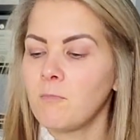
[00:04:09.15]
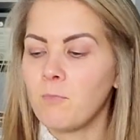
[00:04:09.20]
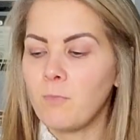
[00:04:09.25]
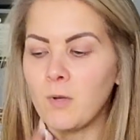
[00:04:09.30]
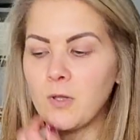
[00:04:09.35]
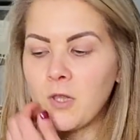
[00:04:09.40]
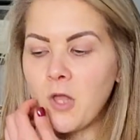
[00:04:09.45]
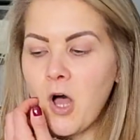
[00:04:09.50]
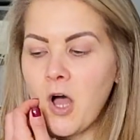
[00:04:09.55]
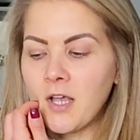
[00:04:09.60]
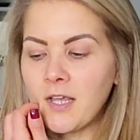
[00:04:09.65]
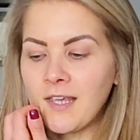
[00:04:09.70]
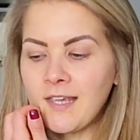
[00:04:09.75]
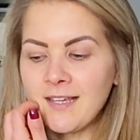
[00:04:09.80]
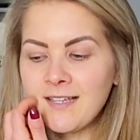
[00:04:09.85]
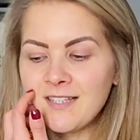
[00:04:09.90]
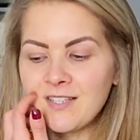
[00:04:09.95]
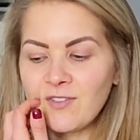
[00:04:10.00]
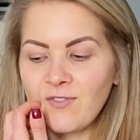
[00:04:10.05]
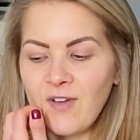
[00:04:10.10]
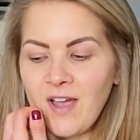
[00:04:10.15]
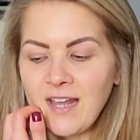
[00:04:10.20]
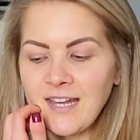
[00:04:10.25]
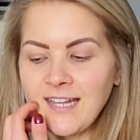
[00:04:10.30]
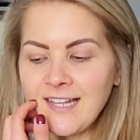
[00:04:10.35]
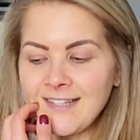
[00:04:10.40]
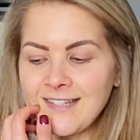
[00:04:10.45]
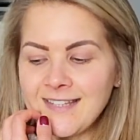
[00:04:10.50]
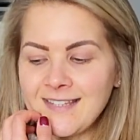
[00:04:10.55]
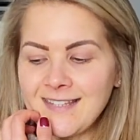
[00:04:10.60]
belongings,
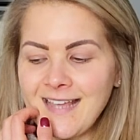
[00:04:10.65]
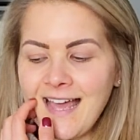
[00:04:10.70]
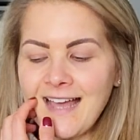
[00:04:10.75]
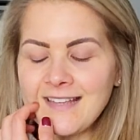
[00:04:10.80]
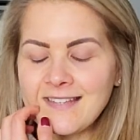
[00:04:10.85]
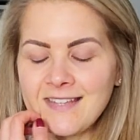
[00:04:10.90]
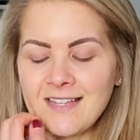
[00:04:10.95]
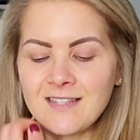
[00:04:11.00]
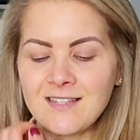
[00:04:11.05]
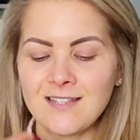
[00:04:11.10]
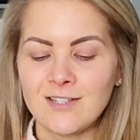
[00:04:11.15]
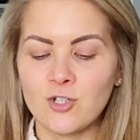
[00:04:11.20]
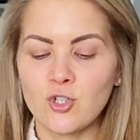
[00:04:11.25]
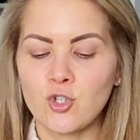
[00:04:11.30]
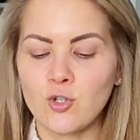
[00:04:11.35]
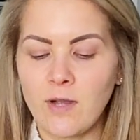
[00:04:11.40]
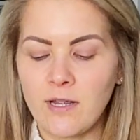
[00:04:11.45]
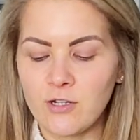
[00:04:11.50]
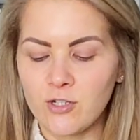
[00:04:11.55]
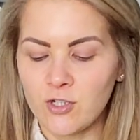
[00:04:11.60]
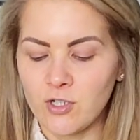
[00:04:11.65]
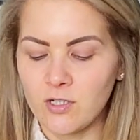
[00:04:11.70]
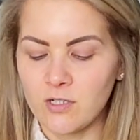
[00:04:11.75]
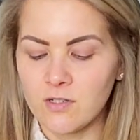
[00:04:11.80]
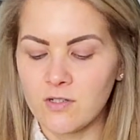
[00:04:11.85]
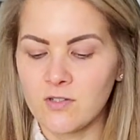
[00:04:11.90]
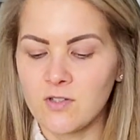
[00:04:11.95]
finances, assets, and treasures.